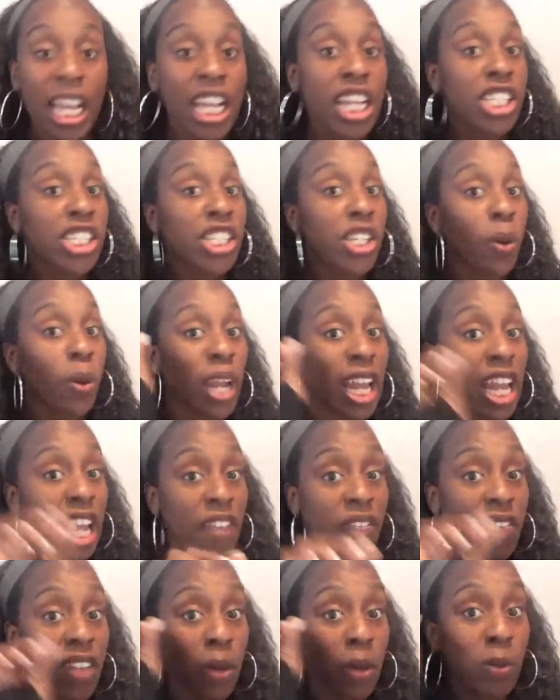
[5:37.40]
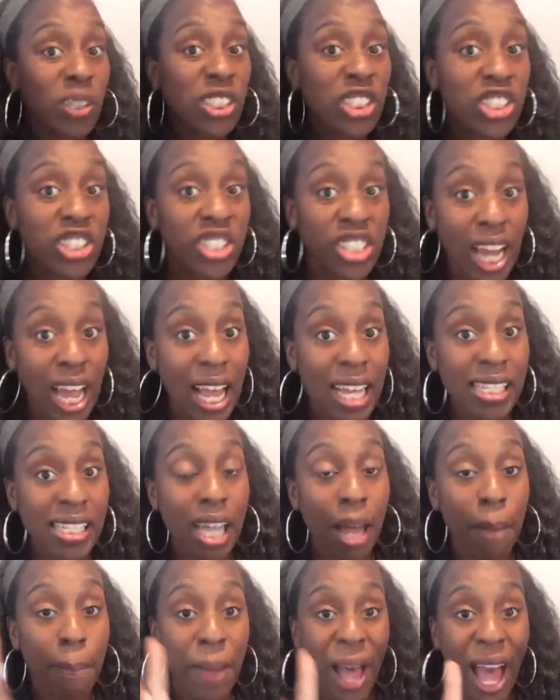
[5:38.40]
So if it was just
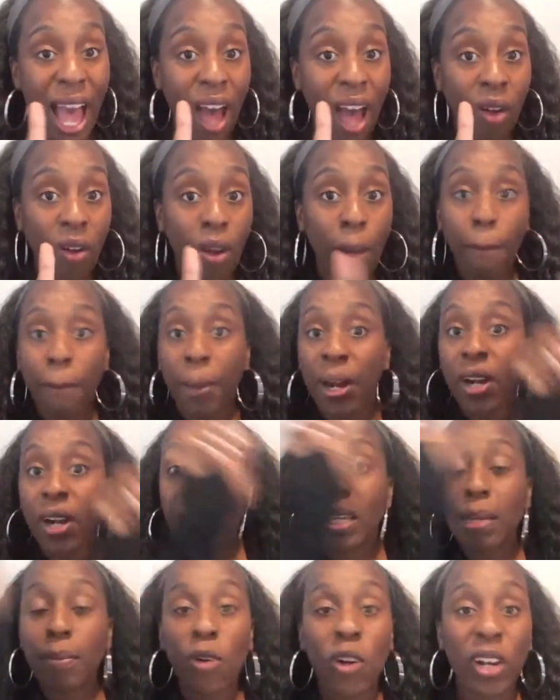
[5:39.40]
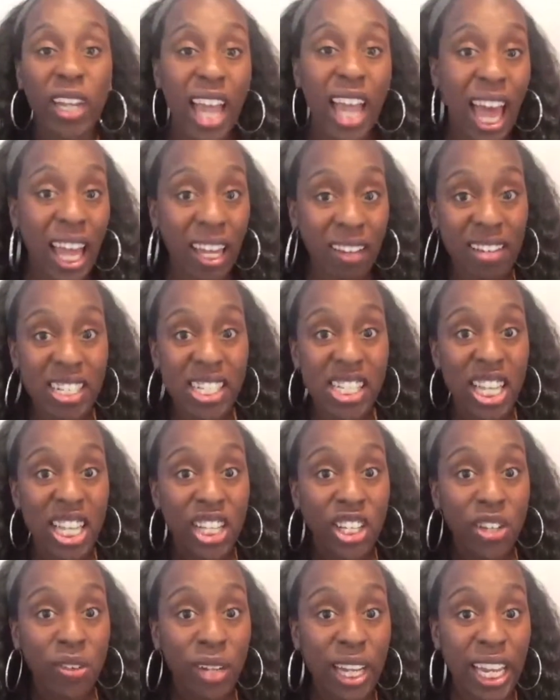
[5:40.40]
about burning more calories
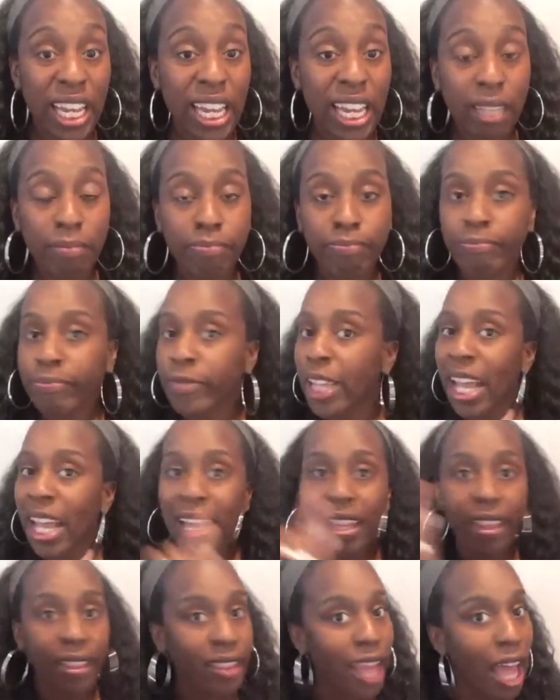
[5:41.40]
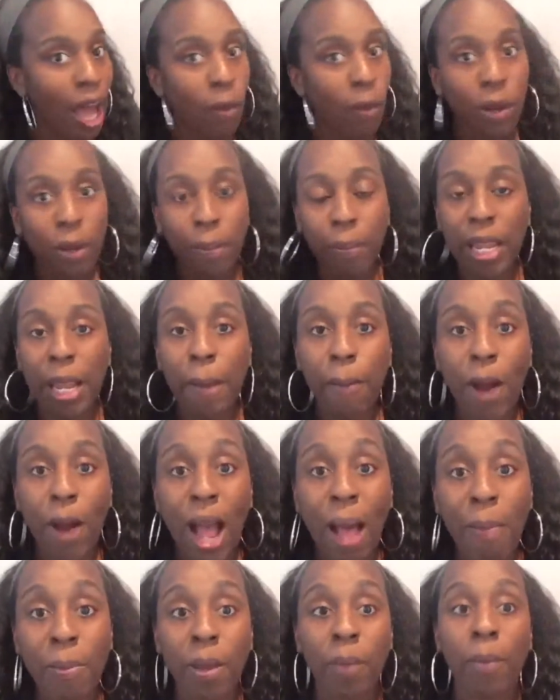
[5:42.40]
than you eat, that wouldn't be a
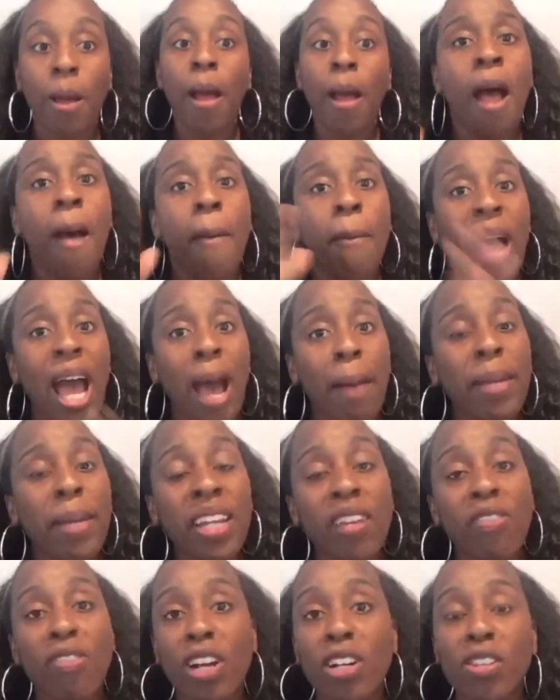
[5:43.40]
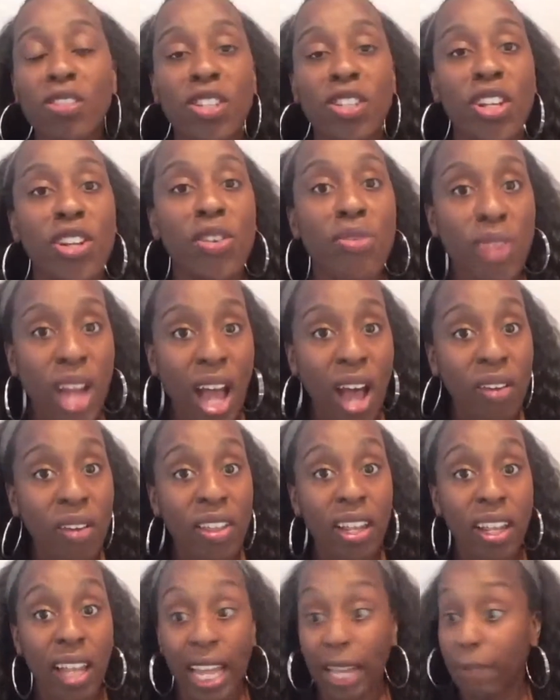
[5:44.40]
problem. But how many runners do you know
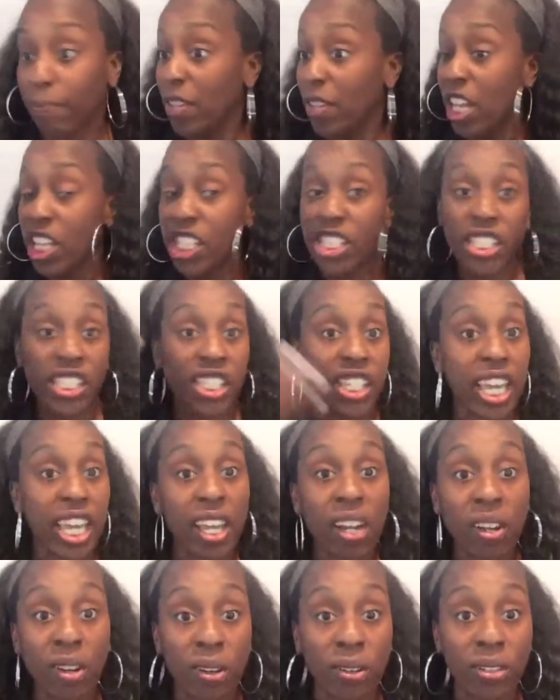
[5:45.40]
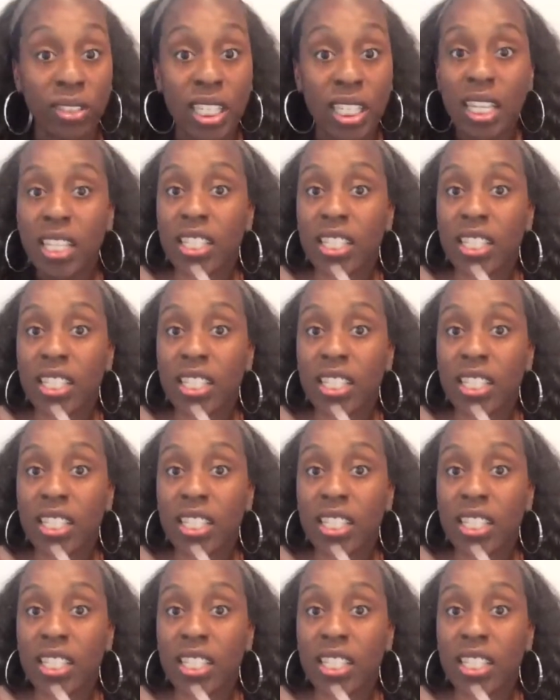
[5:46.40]
that like Skittles,